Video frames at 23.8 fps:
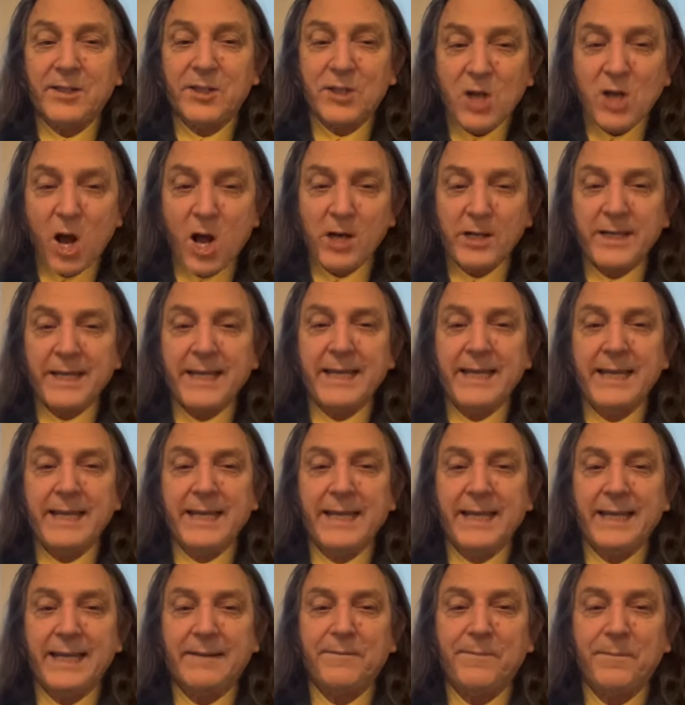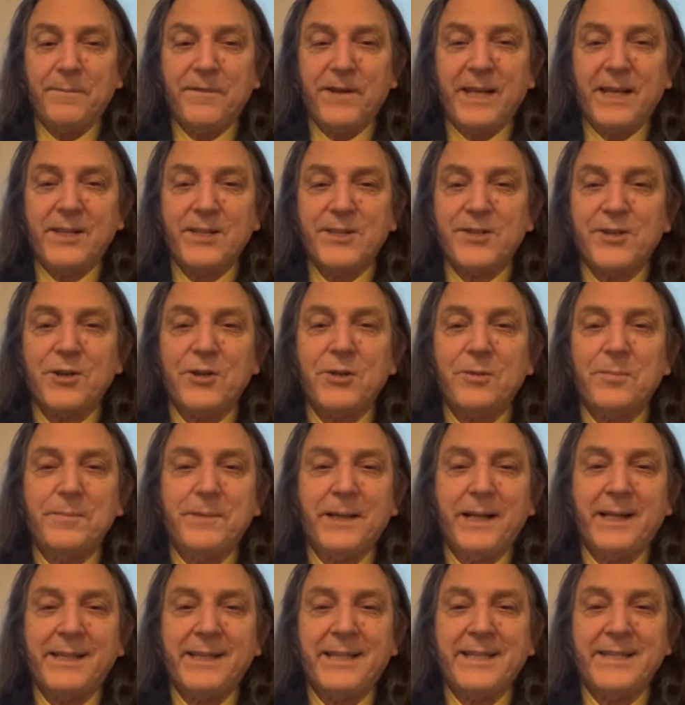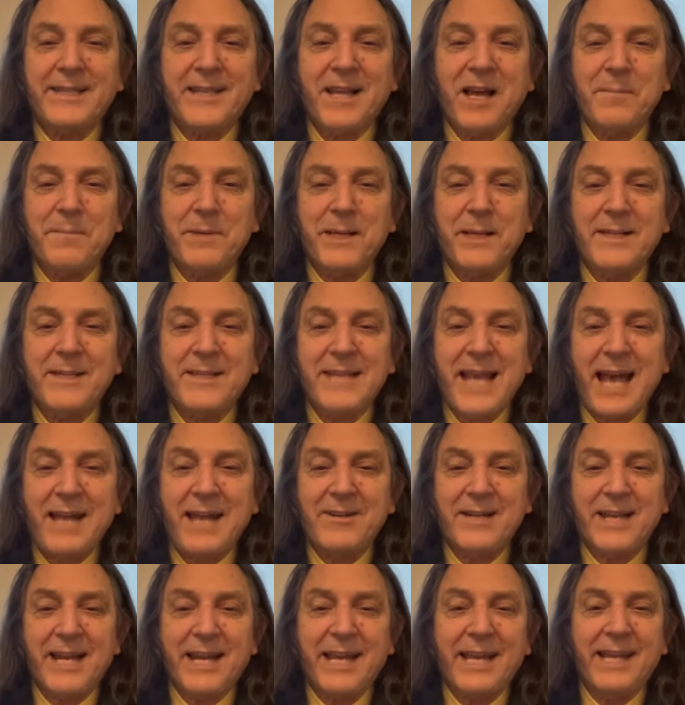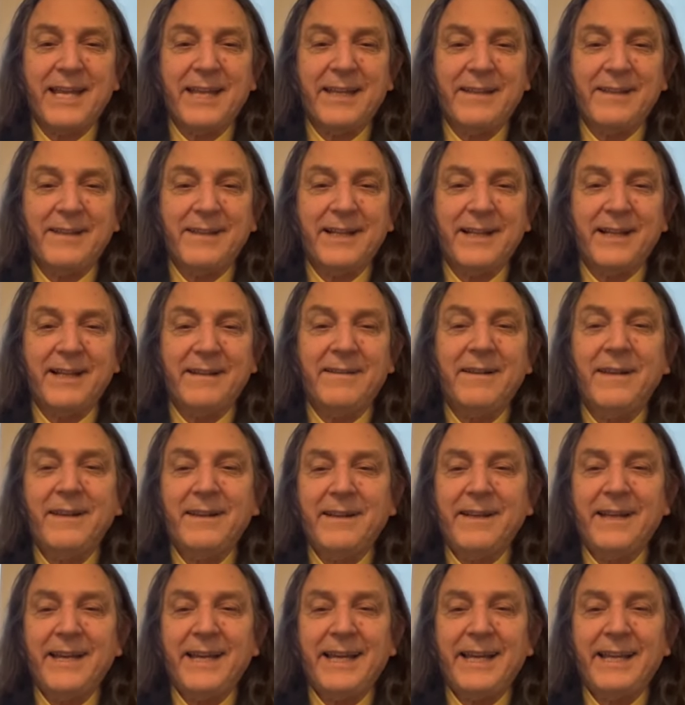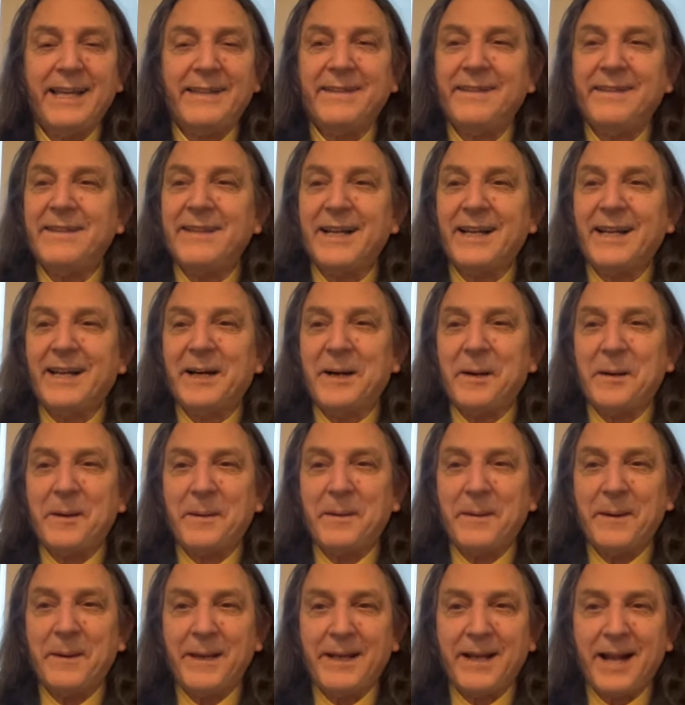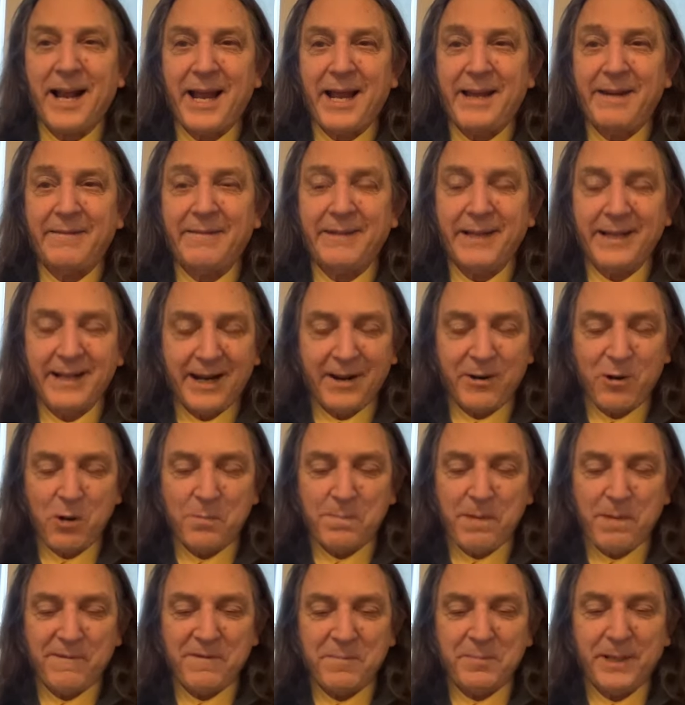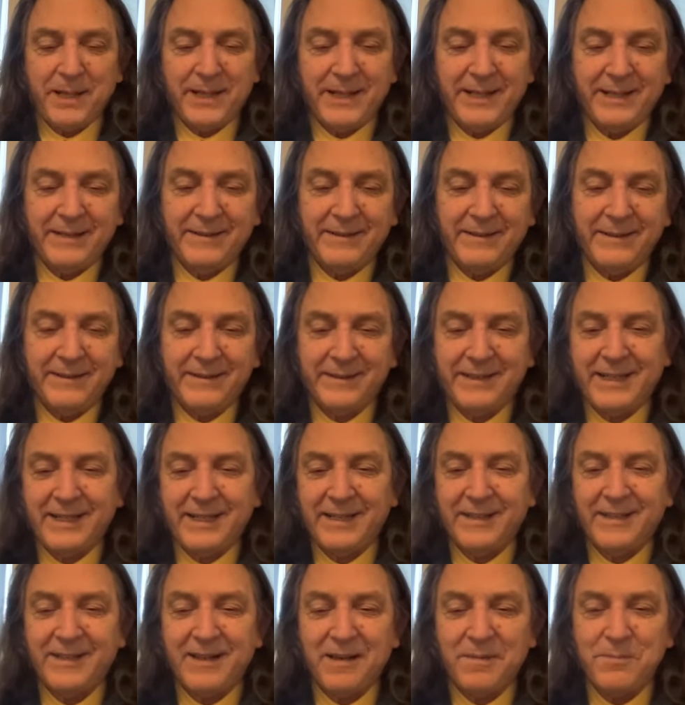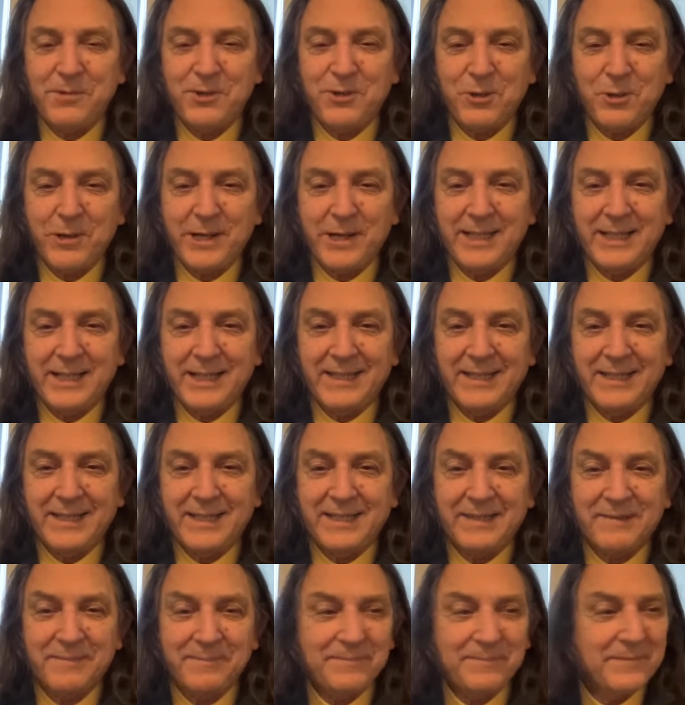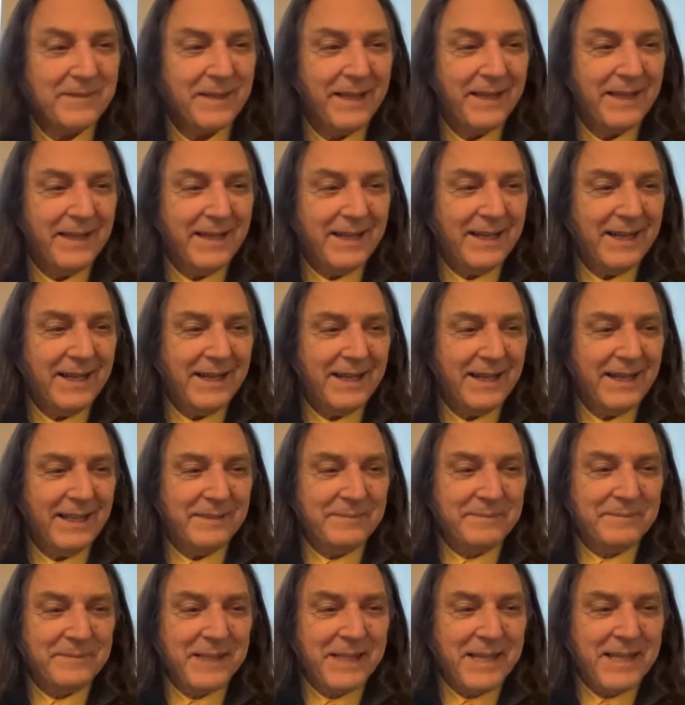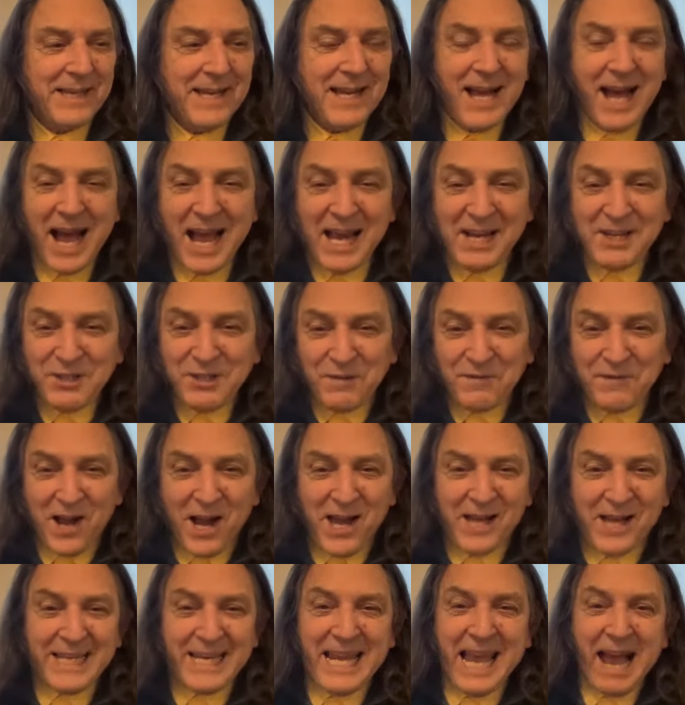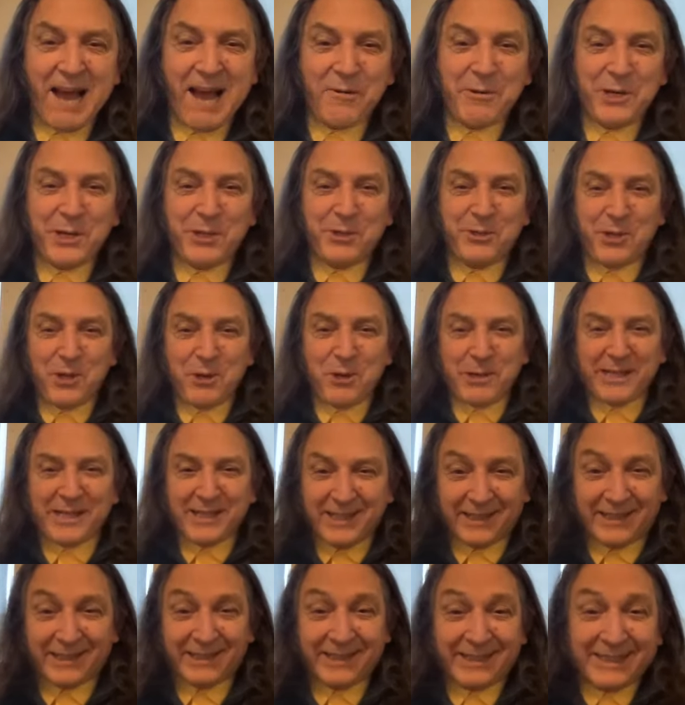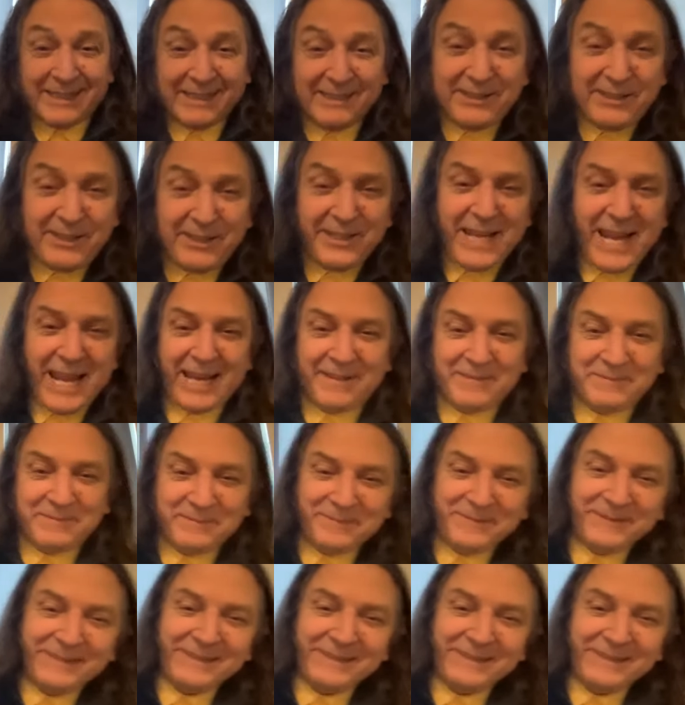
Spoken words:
talking and via Zoom this coming Saturday, and I hope everybody can come join us. Hi, Shivangi. How are you doing today?